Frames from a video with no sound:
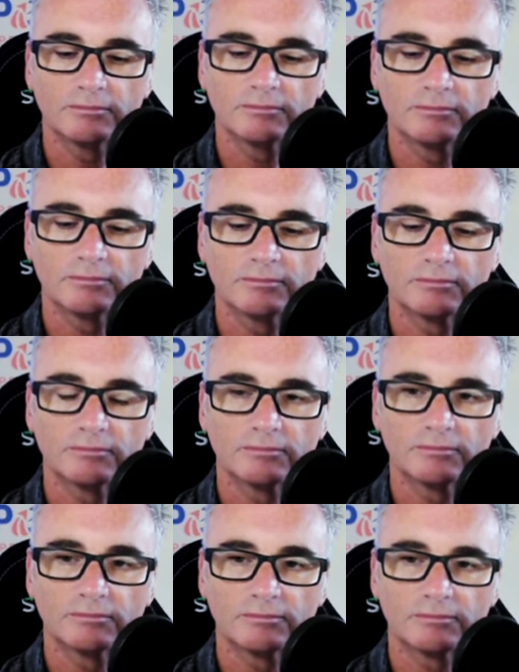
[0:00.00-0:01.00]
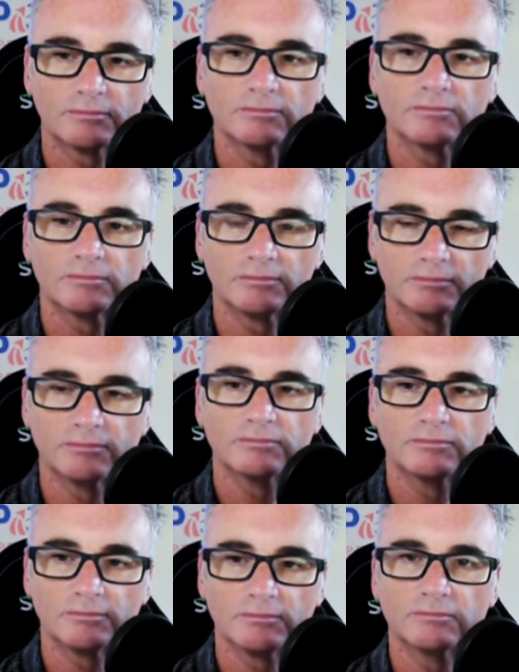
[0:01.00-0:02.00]

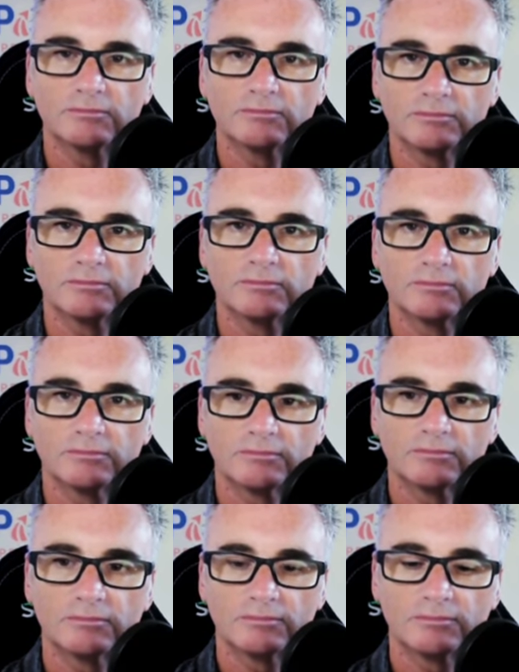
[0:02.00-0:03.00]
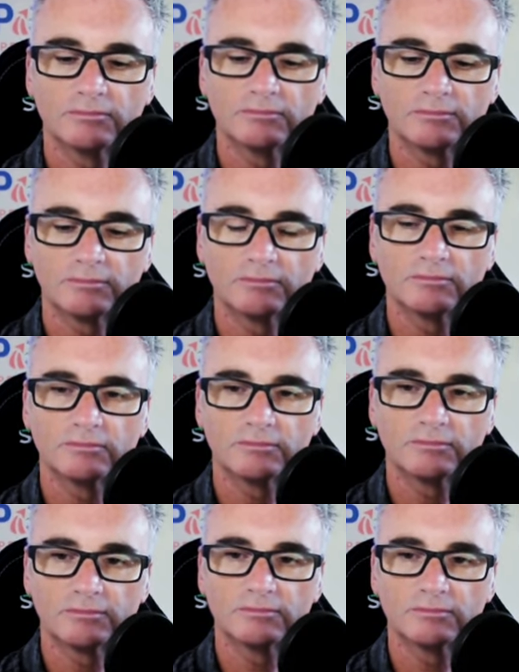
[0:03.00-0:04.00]

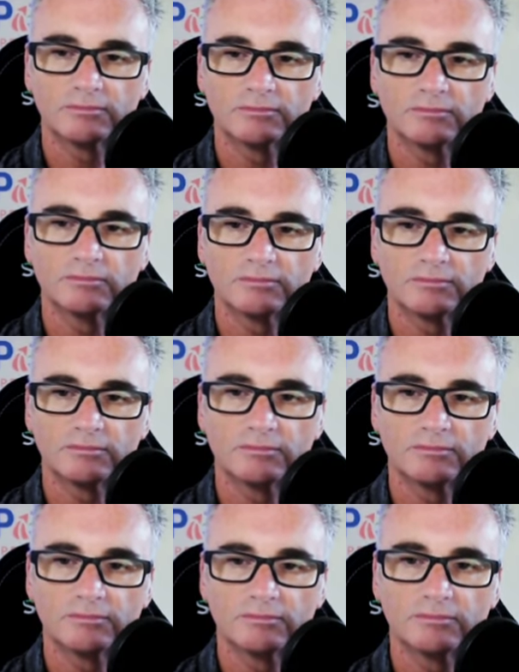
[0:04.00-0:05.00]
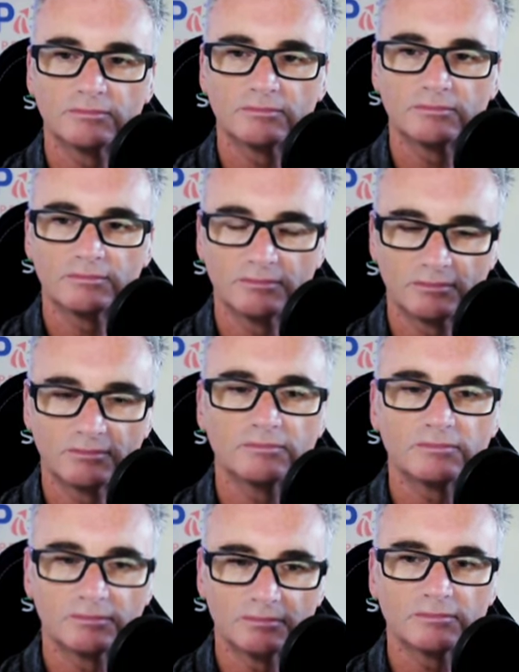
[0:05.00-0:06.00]

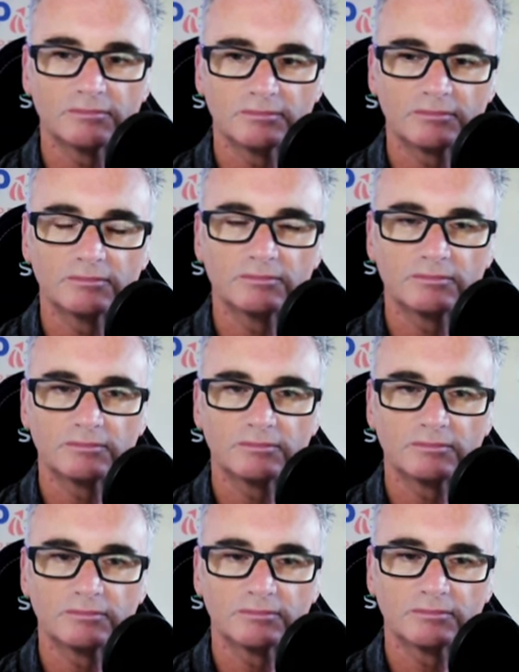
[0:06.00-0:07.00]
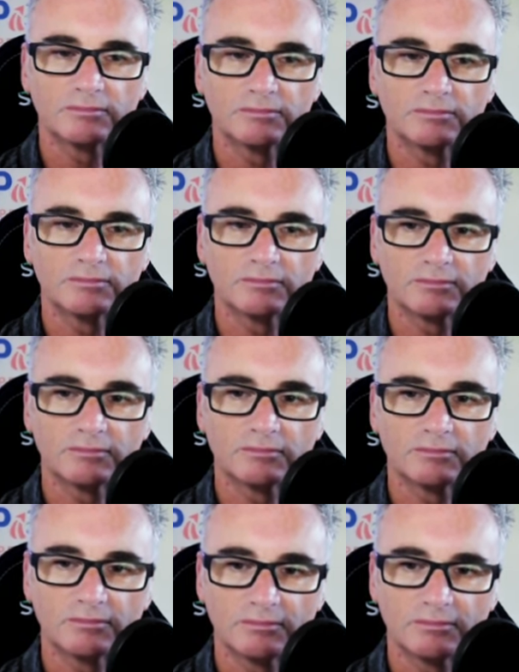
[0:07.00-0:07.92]
The person shown says nothing.